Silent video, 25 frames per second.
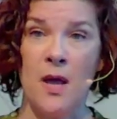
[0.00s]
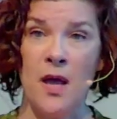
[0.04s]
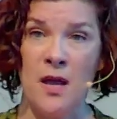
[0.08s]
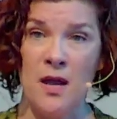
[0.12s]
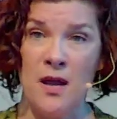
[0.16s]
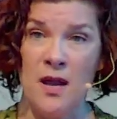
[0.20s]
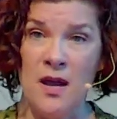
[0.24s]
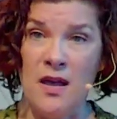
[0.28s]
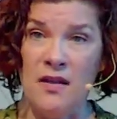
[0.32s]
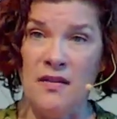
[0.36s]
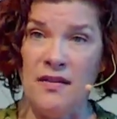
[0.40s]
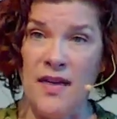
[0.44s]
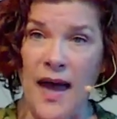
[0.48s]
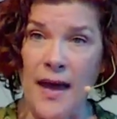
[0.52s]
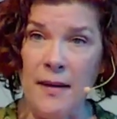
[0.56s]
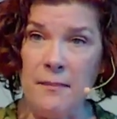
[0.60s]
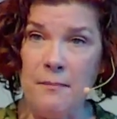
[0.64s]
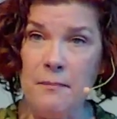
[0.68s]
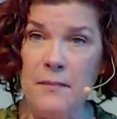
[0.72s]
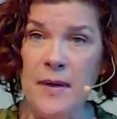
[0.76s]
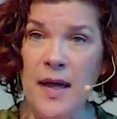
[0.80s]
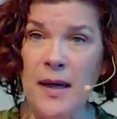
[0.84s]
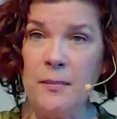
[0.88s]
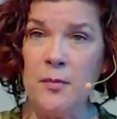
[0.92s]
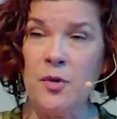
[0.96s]
that
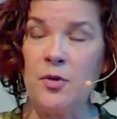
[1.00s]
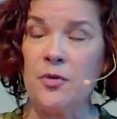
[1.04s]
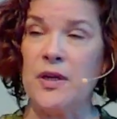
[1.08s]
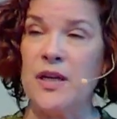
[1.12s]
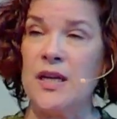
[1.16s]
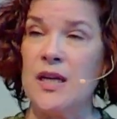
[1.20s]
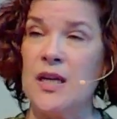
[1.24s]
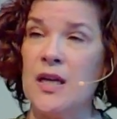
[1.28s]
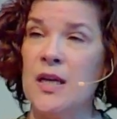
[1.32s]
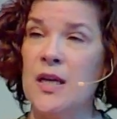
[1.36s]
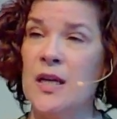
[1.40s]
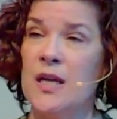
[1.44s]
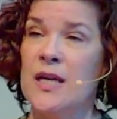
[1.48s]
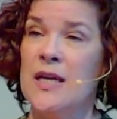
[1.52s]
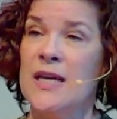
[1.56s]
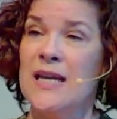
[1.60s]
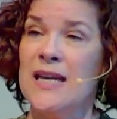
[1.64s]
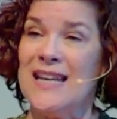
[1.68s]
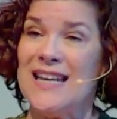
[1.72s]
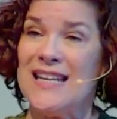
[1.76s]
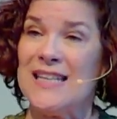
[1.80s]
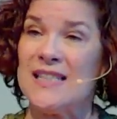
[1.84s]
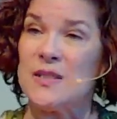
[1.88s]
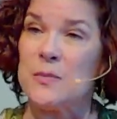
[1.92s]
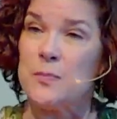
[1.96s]
memory
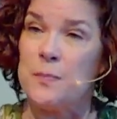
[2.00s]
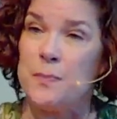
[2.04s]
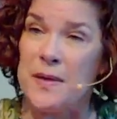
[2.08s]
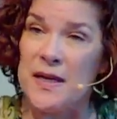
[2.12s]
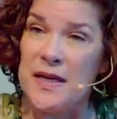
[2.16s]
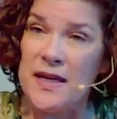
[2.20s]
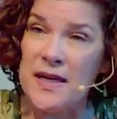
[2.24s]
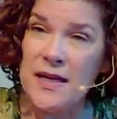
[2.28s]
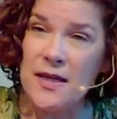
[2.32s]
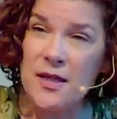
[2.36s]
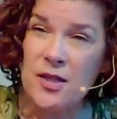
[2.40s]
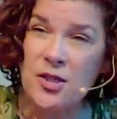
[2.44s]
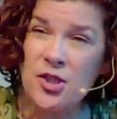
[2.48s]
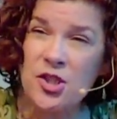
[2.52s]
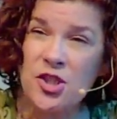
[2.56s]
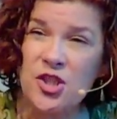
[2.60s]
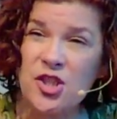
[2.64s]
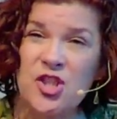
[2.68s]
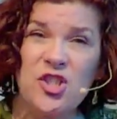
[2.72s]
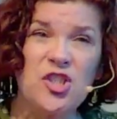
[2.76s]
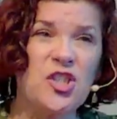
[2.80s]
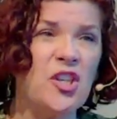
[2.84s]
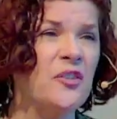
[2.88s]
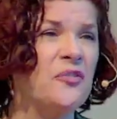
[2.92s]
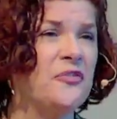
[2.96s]
is being
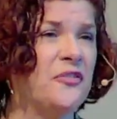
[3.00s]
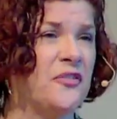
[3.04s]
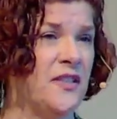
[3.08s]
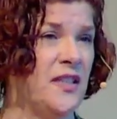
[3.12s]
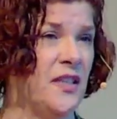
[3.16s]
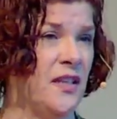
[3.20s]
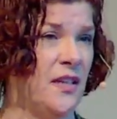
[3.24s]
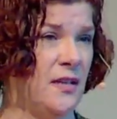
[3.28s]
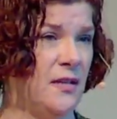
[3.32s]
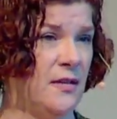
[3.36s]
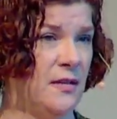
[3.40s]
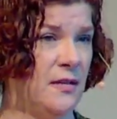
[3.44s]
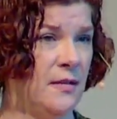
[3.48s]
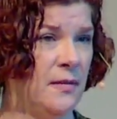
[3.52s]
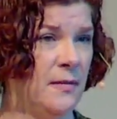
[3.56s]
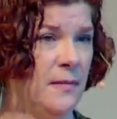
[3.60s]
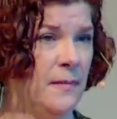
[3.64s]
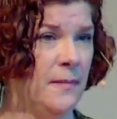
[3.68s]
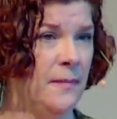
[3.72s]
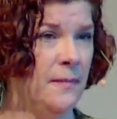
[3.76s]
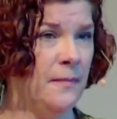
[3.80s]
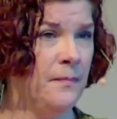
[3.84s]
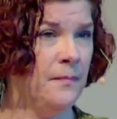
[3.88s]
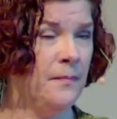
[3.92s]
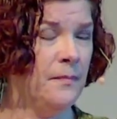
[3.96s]
shifted.
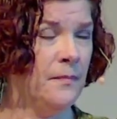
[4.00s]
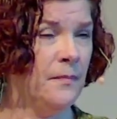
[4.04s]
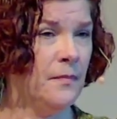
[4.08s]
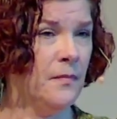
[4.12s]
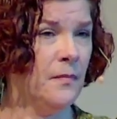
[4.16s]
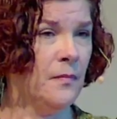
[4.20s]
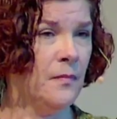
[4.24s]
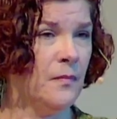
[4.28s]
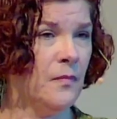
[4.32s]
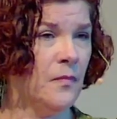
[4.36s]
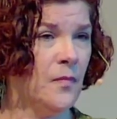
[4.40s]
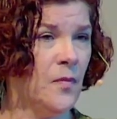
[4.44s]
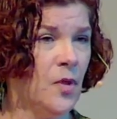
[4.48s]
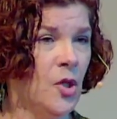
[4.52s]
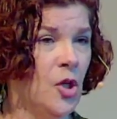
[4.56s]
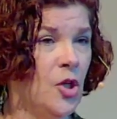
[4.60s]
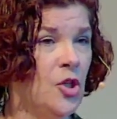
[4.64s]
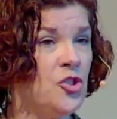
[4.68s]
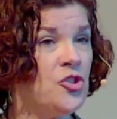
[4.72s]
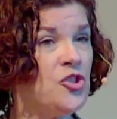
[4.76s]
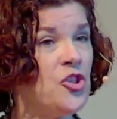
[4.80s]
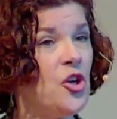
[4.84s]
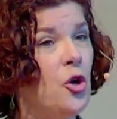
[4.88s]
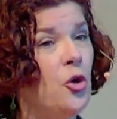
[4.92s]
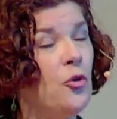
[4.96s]

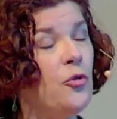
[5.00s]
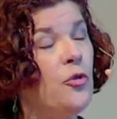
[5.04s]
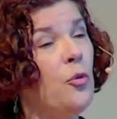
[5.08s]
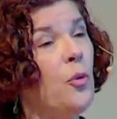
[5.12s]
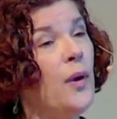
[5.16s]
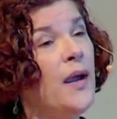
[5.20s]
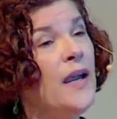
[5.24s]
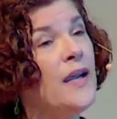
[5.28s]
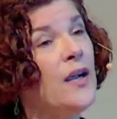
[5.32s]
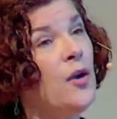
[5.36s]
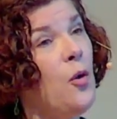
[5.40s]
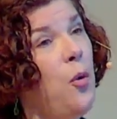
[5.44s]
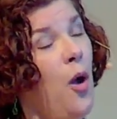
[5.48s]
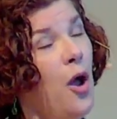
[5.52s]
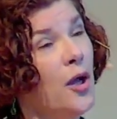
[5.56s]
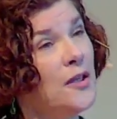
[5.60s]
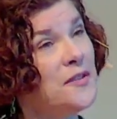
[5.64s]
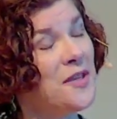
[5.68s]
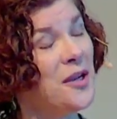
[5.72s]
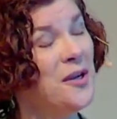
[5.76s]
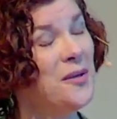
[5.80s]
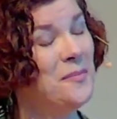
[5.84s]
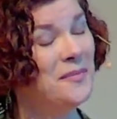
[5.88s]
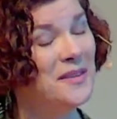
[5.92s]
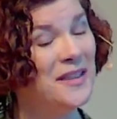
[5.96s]
So the way
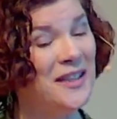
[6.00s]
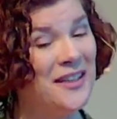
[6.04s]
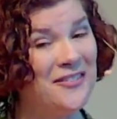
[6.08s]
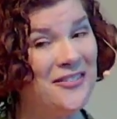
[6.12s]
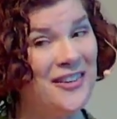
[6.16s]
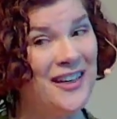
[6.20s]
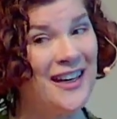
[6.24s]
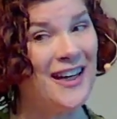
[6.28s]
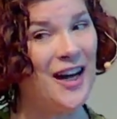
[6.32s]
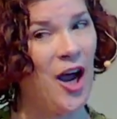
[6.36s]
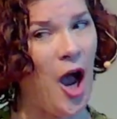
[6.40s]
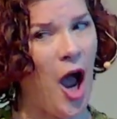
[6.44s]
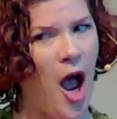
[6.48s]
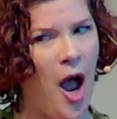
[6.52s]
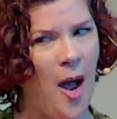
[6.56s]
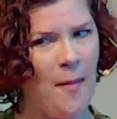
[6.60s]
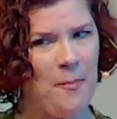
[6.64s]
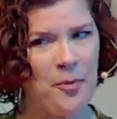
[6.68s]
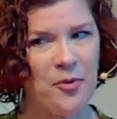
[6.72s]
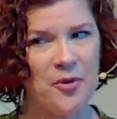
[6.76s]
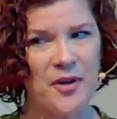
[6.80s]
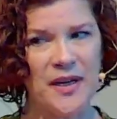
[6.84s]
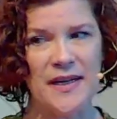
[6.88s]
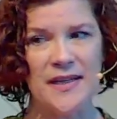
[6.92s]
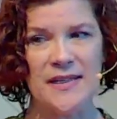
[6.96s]
quantum living
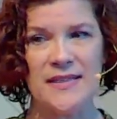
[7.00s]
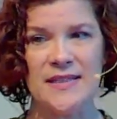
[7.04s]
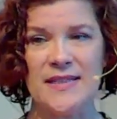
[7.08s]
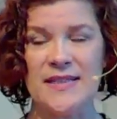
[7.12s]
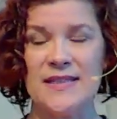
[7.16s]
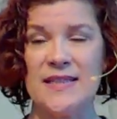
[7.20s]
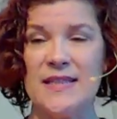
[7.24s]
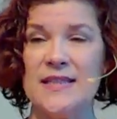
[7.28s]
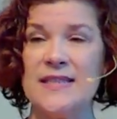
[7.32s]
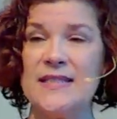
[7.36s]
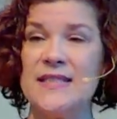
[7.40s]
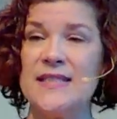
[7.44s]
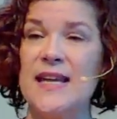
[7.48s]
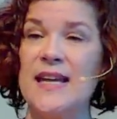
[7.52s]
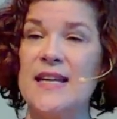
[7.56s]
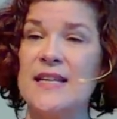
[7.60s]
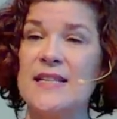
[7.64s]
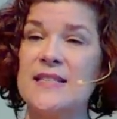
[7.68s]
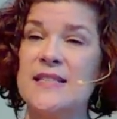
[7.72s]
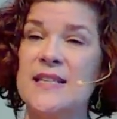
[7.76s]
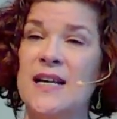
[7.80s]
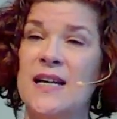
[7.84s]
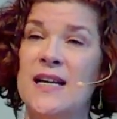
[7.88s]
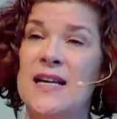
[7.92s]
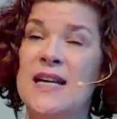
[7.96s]
operates is it
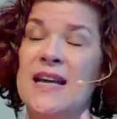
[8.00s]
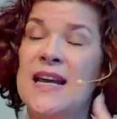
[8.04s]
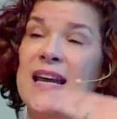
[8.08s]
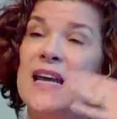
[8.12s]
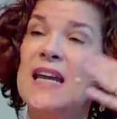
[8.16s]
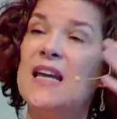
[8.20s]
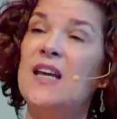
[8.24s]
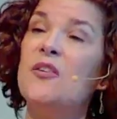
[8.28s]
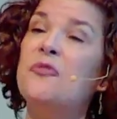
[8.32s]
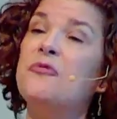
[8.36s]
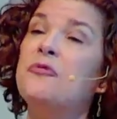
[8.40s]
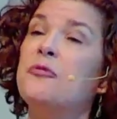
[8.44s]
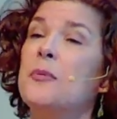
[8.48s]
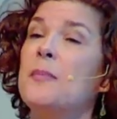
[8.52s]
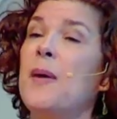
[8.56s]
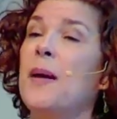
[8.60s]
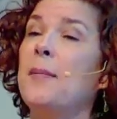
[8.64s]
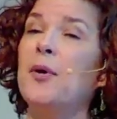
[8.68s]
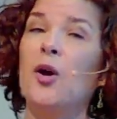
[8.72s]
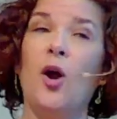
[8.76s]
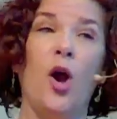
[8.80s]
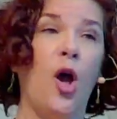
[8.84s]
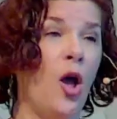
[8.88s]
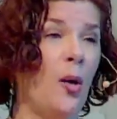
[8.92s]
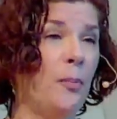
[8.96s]
says, remember,
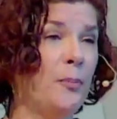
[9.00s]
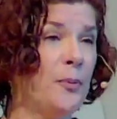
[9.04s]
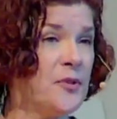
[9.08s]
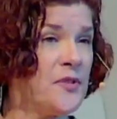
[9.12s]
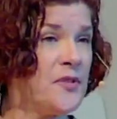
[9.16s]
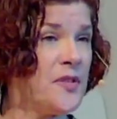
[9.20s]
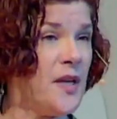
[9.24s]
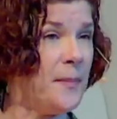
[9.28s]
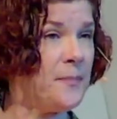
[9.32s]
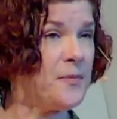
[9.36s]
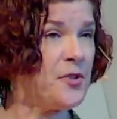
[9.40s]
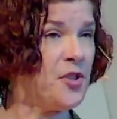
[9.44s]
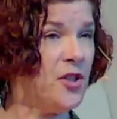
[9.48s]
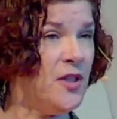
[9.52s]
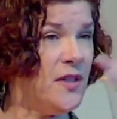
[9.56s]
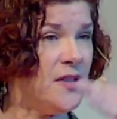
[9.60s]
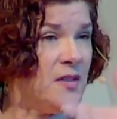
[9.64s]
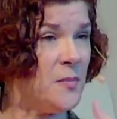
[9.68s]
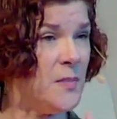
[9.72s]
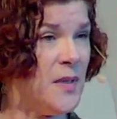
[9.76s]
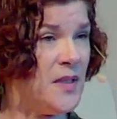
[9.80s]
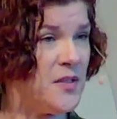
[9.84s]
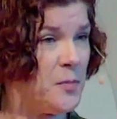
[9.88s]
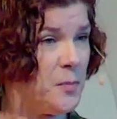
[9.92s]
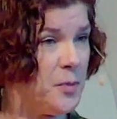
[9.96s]
all perception is
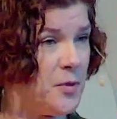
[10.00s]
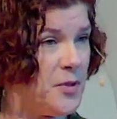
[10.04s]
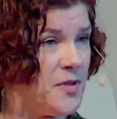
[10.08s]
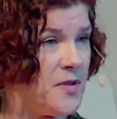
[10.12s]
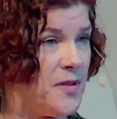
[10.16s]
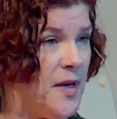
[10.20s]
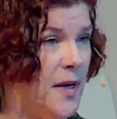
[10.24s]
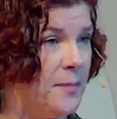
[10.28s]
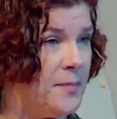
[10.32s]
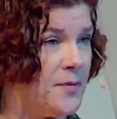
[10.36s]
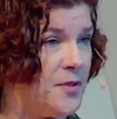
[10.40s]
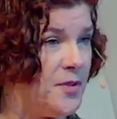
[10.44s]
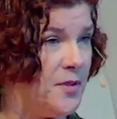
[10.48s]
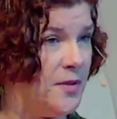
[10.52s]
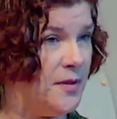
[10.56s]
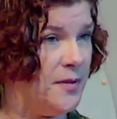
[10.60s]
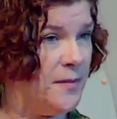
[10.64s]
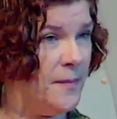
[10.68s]
misperception,